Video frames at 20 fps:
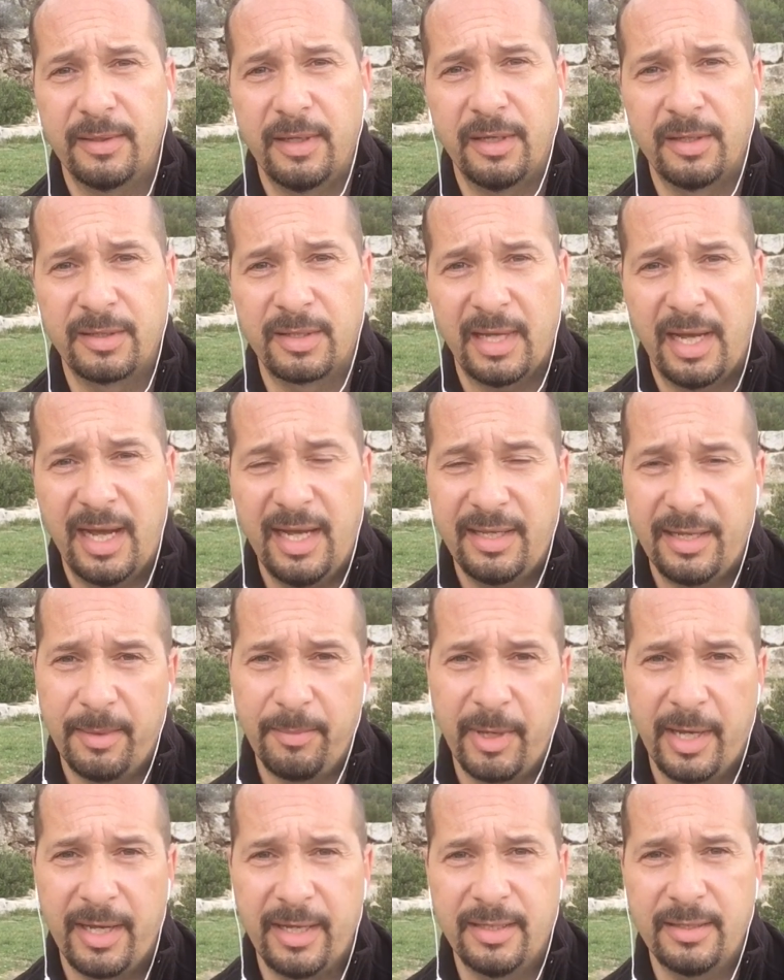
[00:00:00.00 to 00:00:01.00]
as
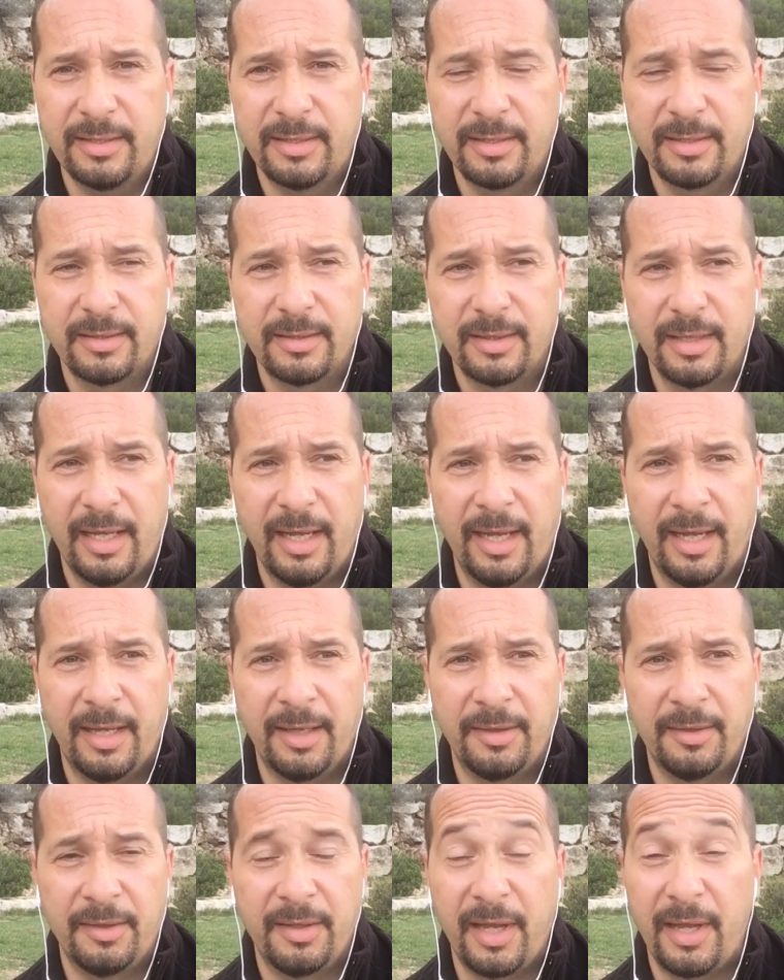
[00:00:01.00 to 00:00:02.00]
Adam has,
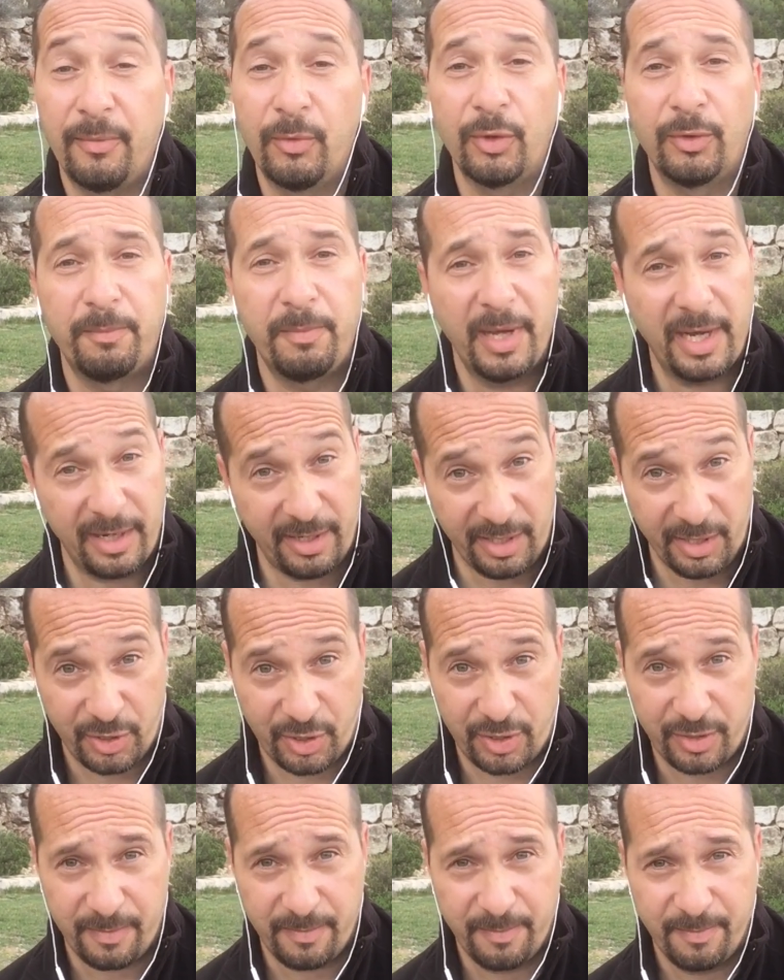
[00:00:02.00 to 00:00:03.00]
and they would
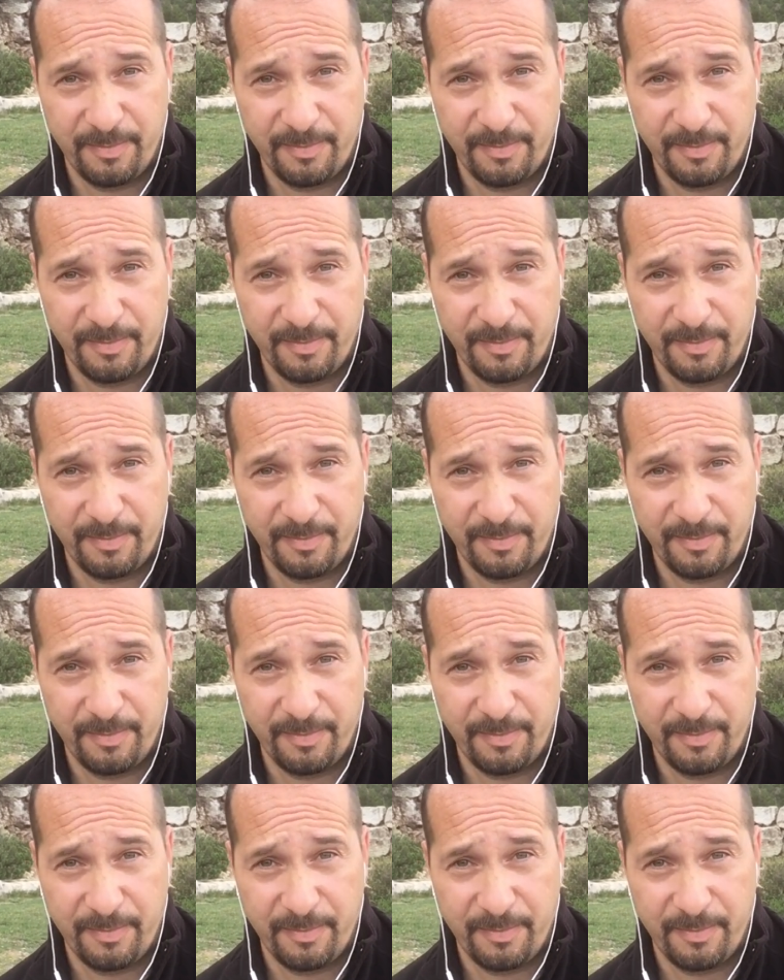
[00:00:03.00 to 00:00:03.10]
perish